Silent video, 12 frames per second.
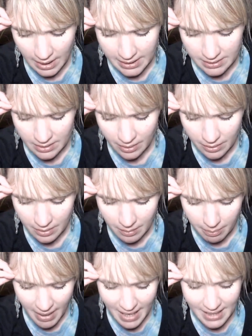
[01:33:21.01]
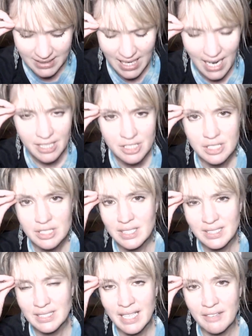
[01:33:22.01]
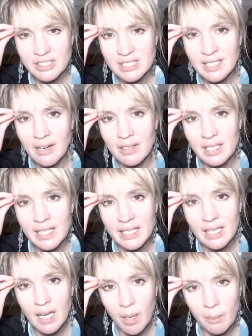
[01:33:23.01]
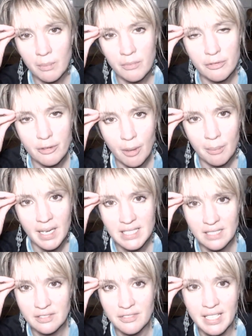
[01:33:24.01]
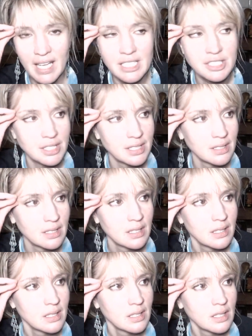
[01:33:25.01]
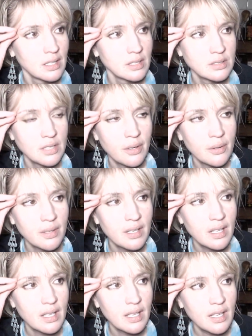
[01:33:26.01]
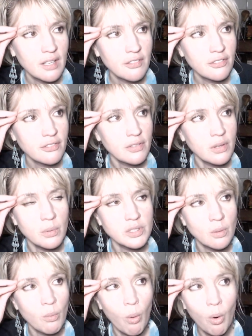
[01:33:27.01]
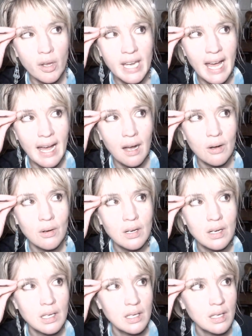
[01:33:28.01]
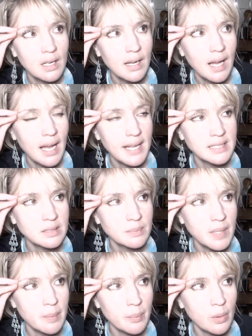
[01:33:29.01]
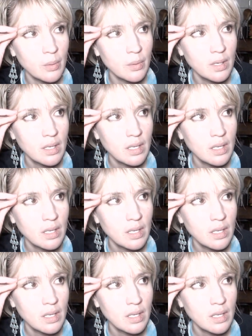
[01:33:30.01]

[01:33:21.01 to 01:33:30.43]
so bad action doesn't necessarily come from identification. So if there was a war now and people